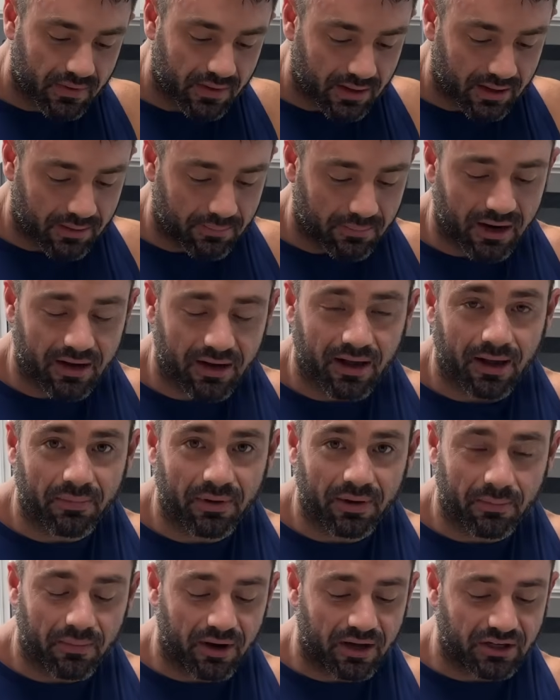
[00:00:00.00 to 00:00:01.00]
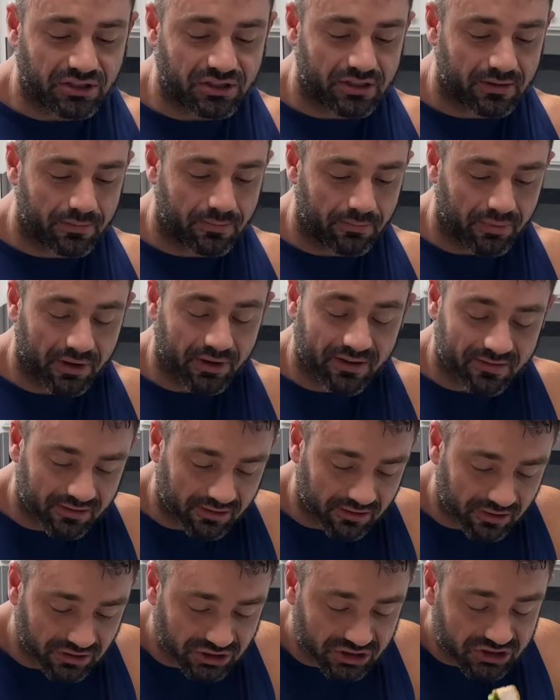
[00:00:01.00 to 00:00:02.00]
it might not be much, but it's
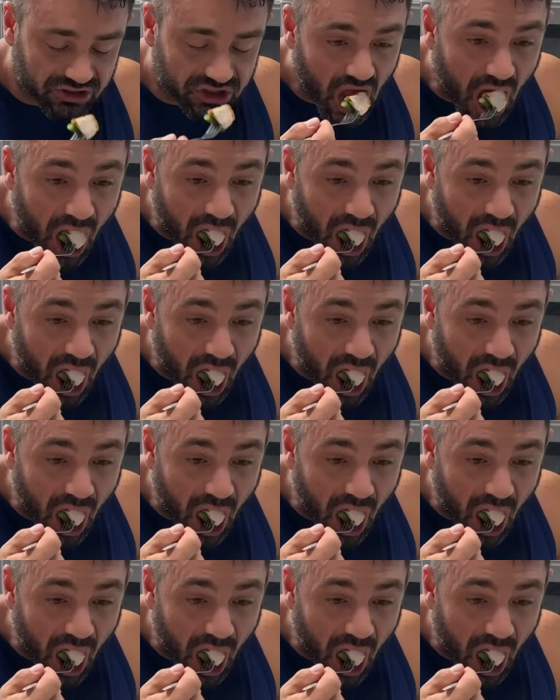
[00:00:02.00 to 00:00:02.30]
delicious.